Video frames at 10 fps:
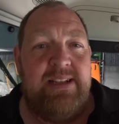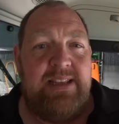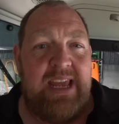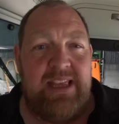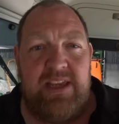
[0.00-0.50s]

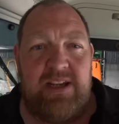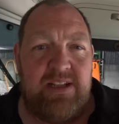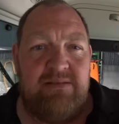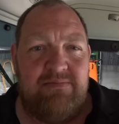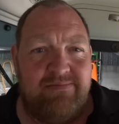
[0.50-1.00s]
then you
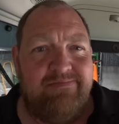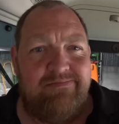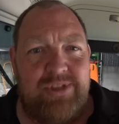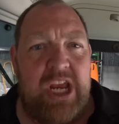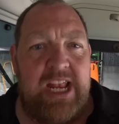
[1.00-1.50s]
can
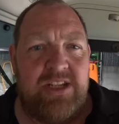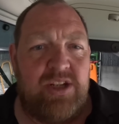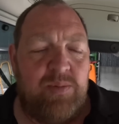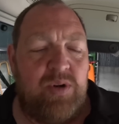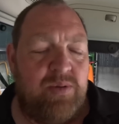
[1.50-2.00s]
change
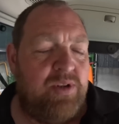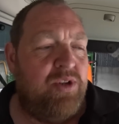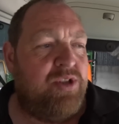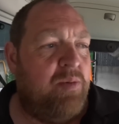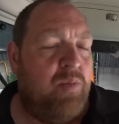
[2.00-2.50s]
them or do
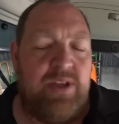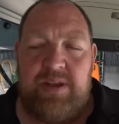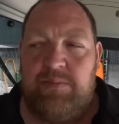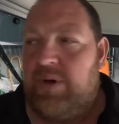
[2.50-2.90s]
something with them.